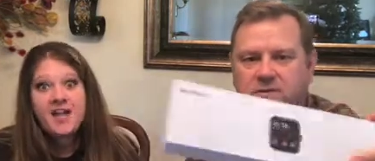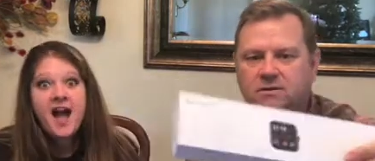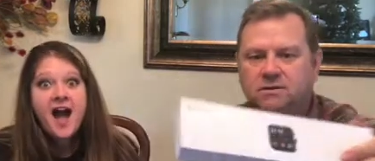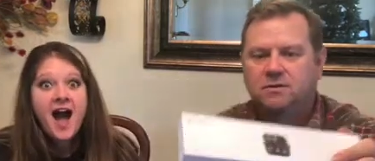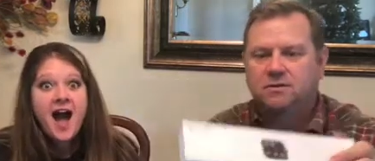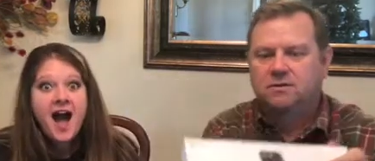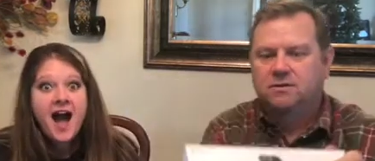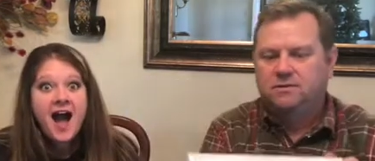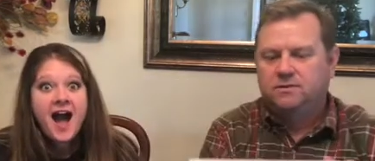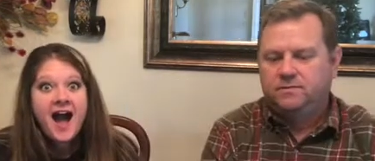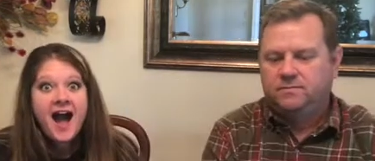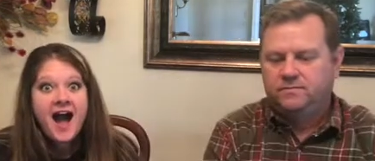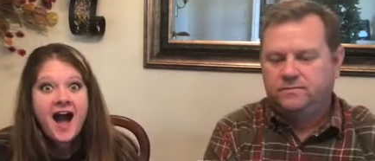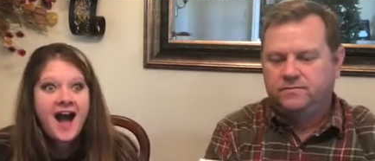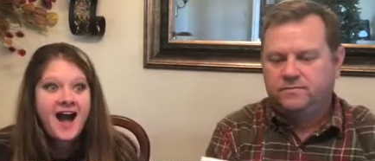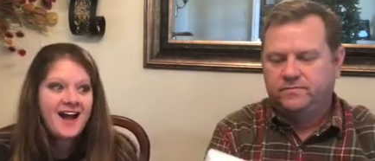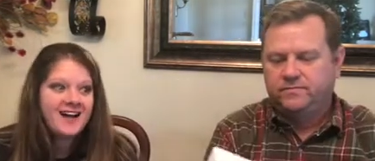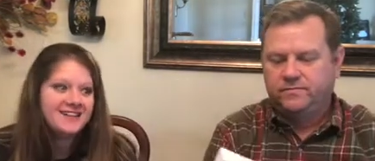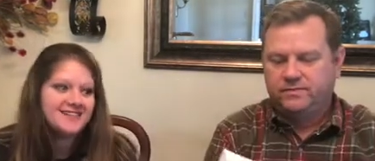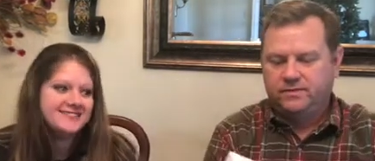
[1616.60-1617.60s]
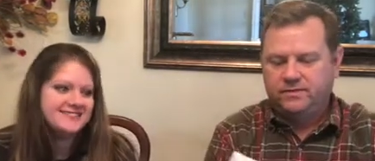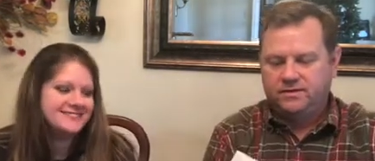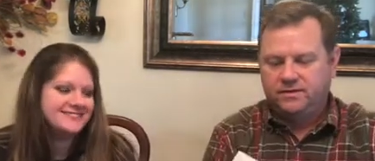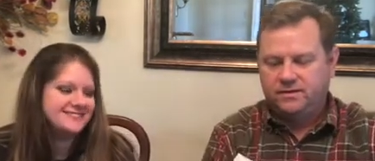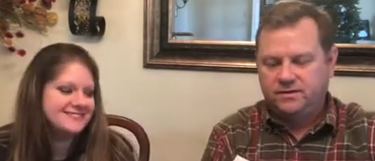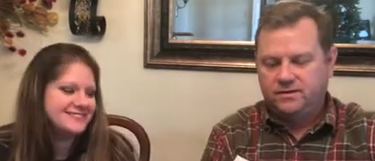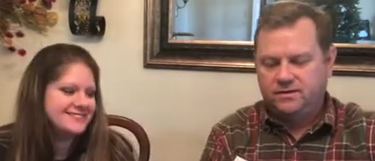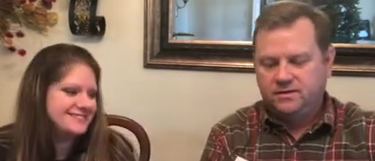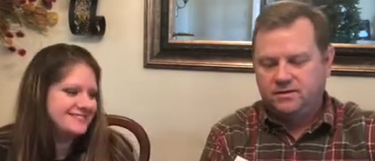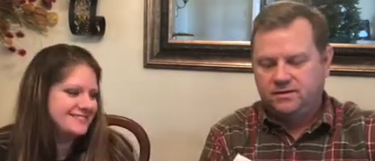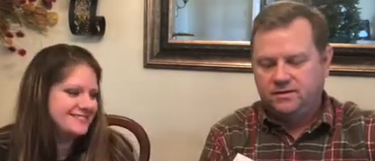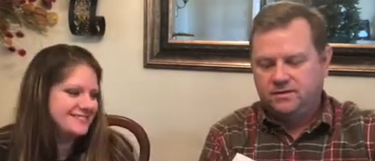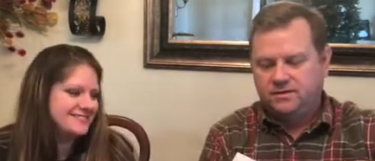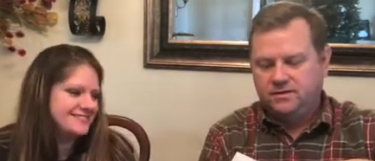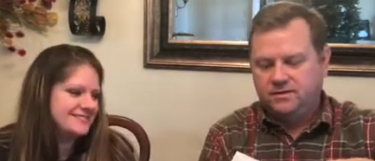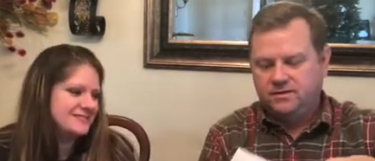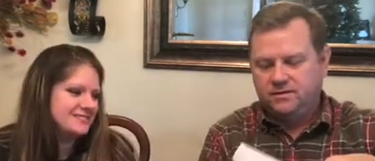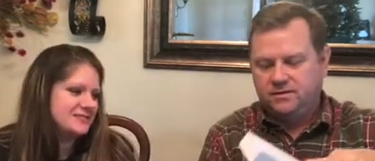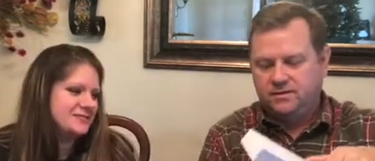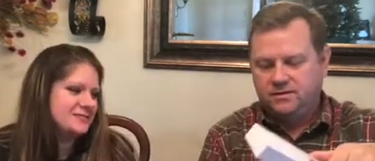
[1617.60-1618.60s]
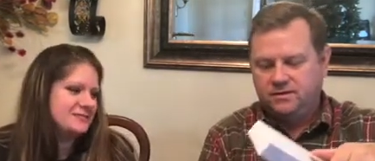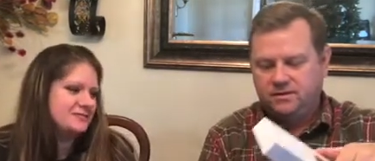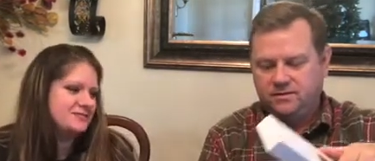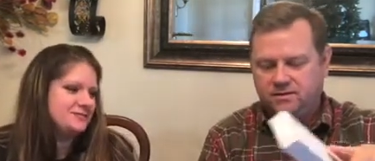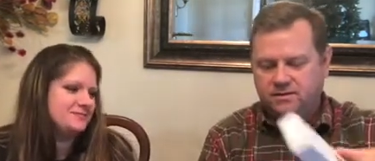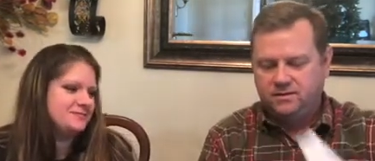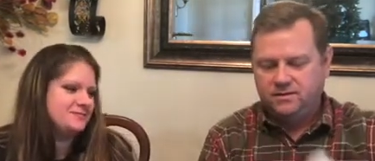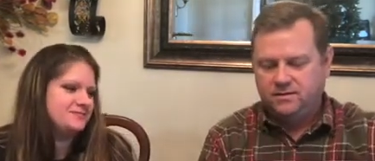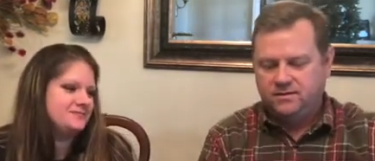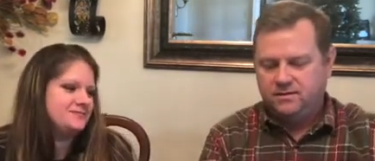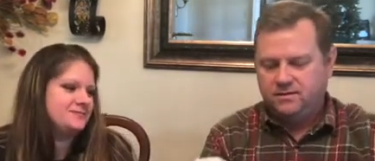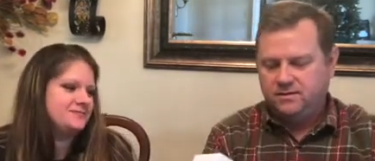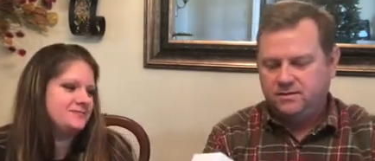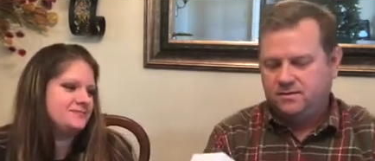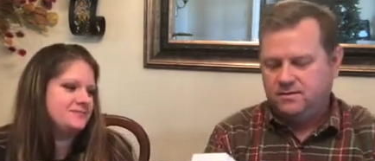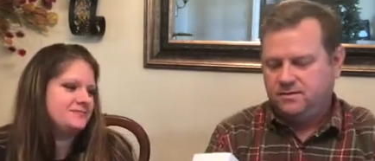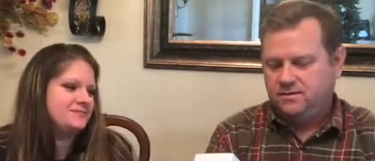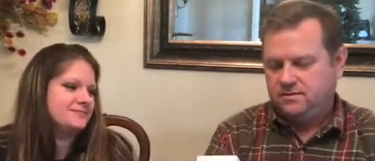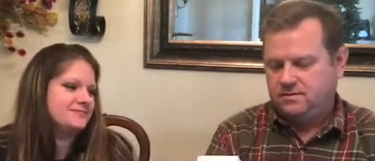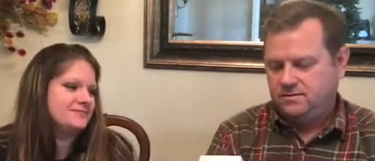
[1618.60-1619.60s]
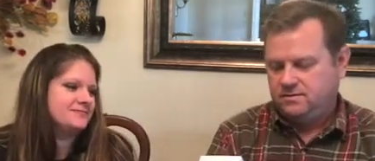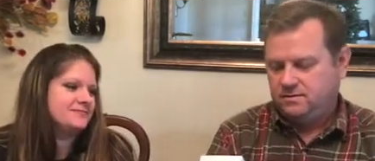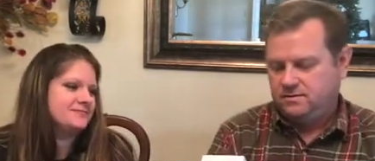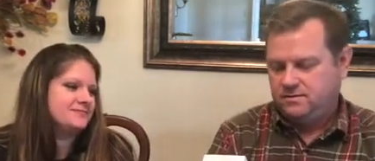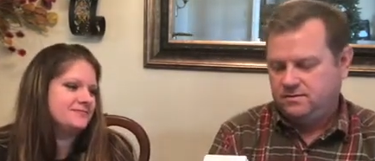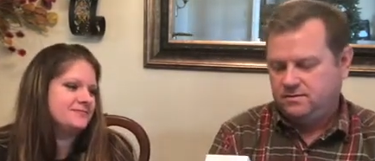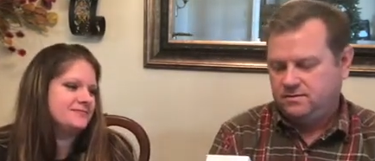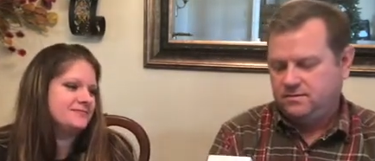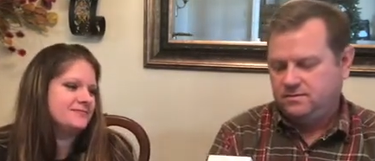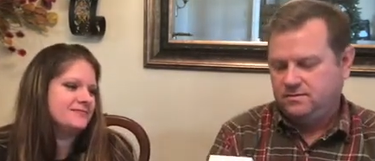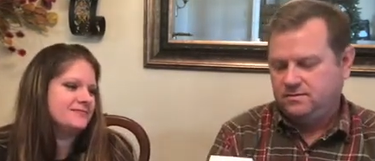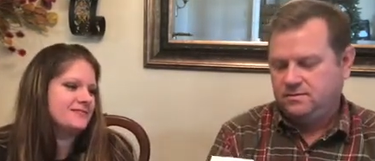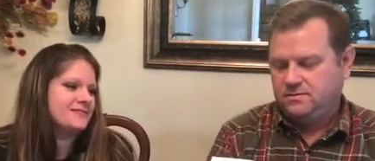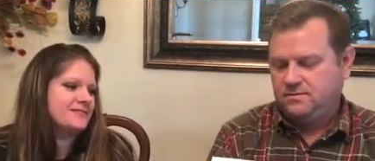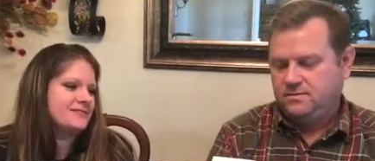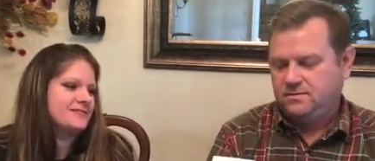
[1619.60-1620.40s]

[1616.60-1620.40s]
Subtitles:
(silence)